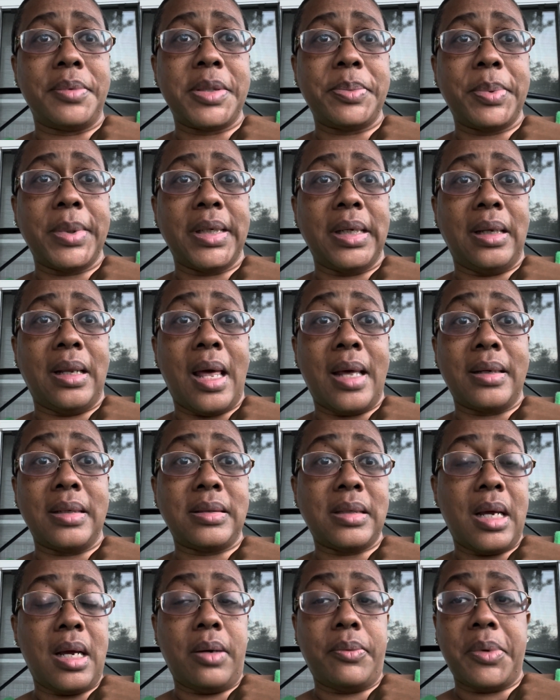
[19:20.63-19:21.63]
spent a lot of
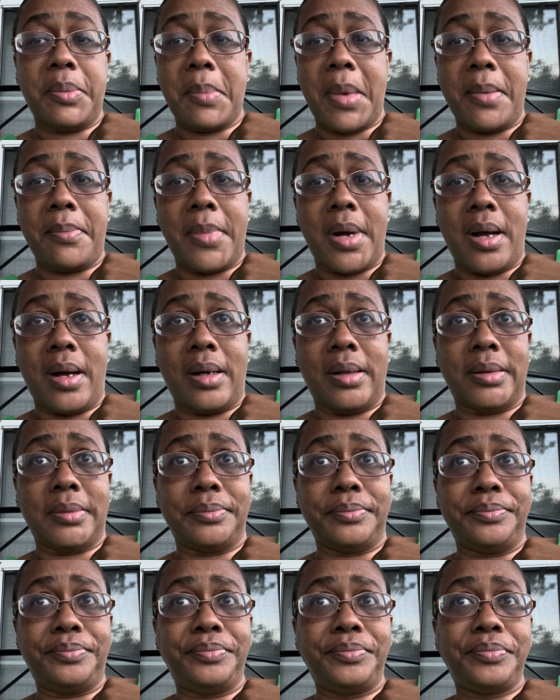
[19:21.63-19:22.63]
time with my
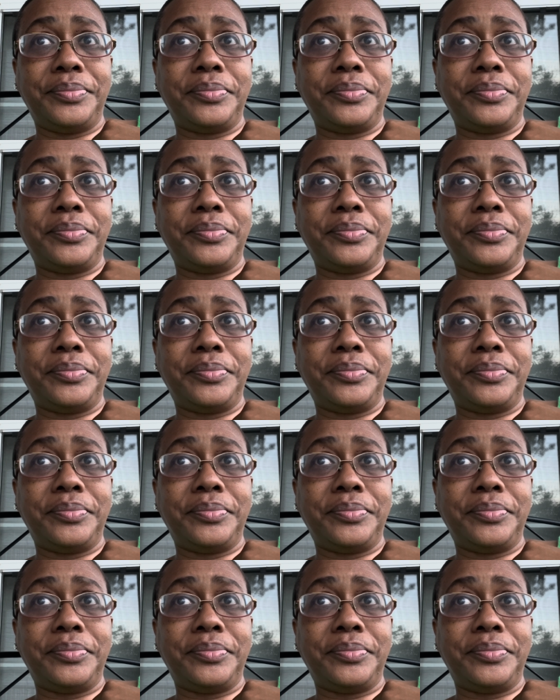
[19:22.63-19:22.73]
mom.